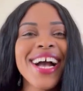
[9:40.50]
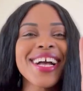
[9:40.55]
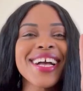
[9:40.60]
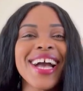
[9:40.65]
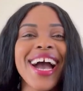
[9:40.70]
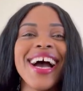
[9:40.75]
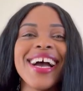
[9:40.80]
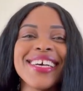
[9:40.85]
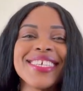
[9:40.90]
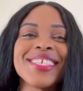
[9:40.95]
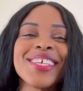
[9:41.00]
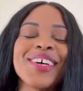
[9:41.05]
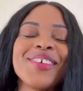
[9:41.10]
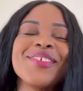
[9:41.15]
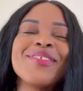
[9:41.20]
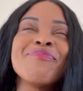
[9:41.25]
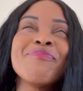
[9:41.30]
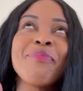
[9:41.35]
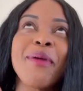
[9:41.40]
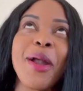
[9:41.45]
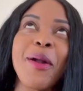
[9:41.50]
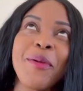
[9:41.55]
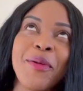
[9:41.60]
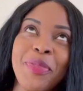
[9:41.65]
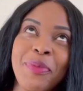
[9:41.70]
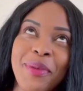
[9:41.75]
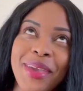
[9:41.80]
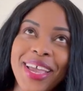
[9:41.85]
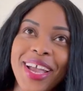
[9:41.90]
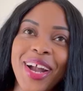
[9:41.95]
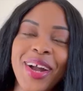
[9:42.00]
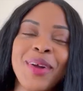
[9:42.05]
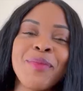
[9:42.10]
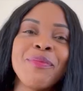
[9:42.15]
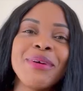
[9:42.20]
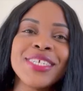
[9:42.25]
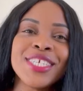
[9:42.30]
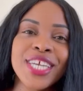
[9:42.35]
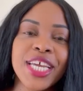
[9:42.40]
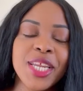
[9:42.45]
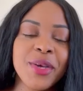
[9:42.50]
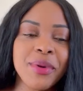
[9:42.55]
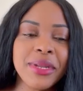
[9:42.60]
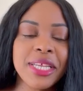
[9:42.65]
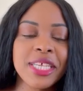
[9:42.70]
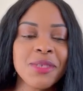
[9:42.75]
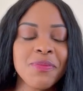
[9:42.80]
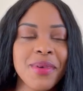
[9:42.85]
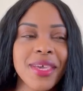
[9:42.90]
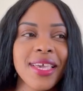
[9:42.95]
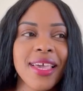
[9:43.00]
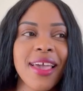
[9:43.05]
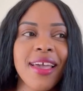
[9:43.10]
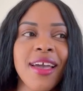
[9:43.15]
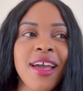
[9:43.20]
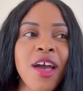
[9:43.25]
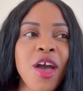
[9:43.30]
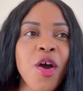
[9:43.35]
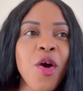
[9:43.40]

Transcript: guys, bear with me here, but genuinely speaking,